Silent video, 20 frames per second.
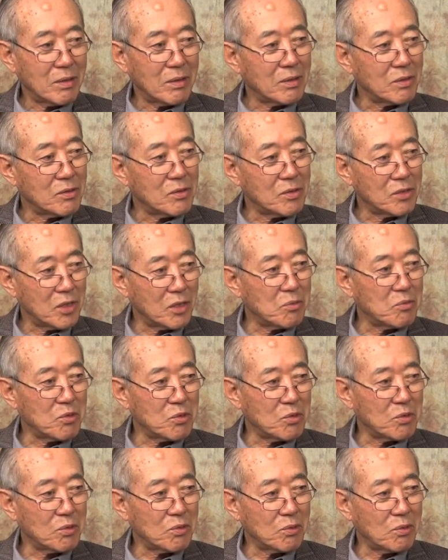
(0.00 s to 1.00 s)

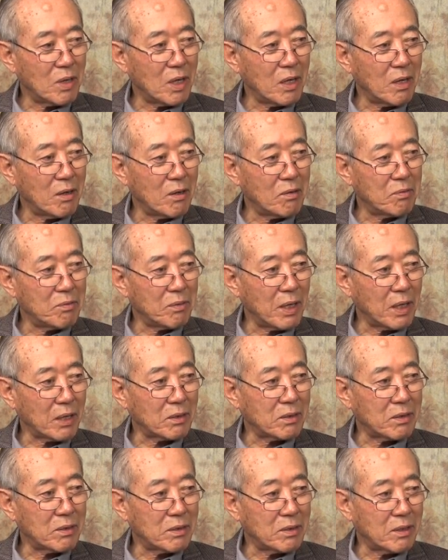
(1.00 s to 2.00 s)
seems to
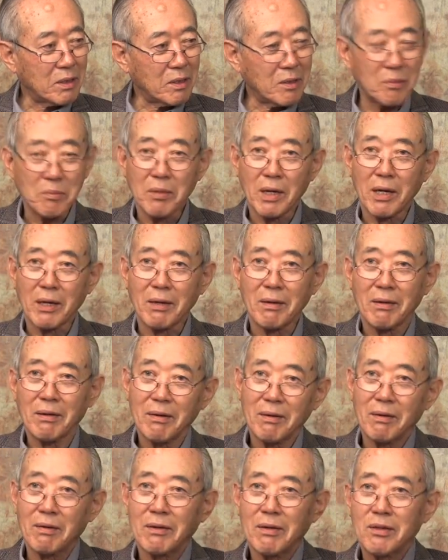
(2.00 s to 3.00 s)
affect my
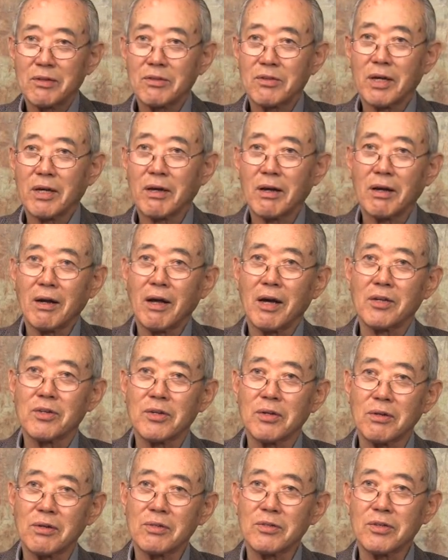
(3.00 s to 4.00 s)

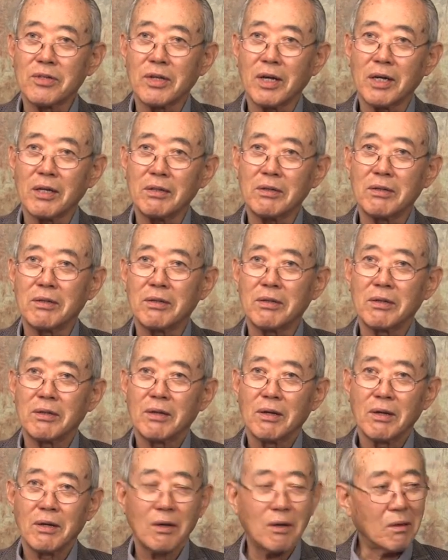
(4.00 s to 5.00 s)
psychological state
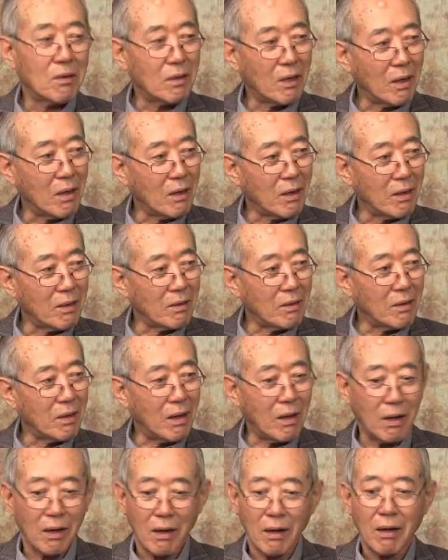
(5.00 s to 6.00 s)
and
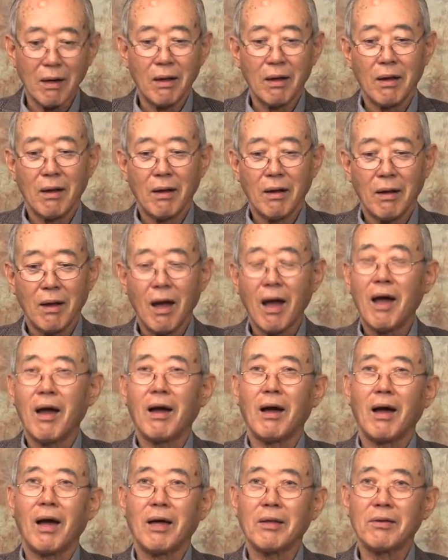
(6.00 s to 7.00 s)

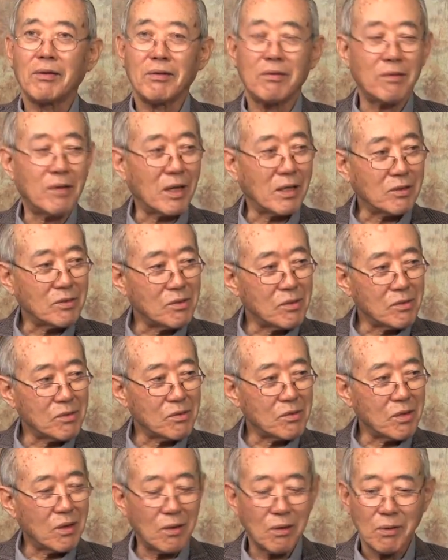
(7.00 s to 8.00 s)
other things,
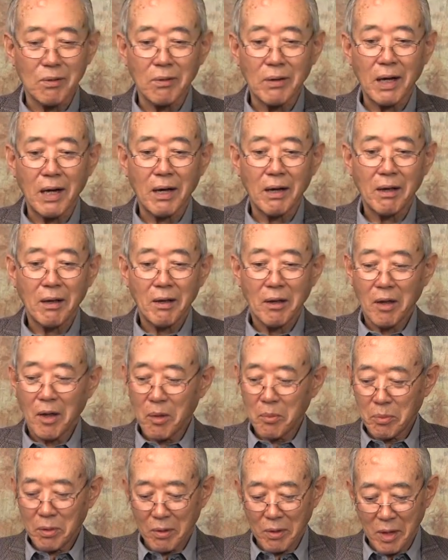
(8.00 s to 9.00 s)
so
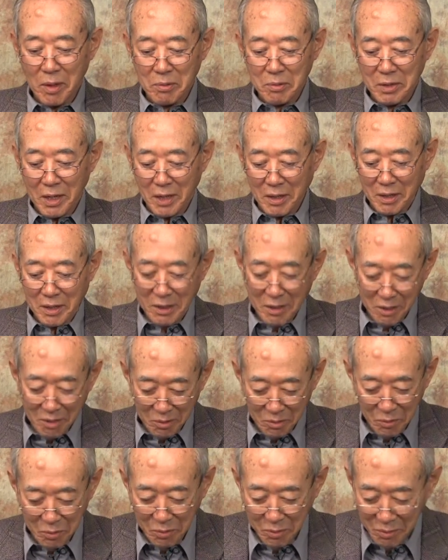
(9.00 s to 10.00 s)
perhaps I
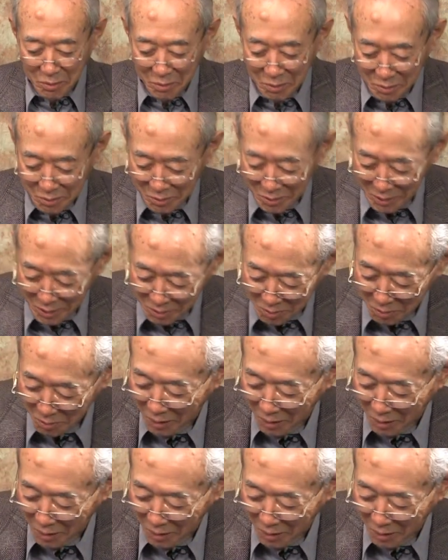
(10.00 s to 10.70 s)
cannot produce as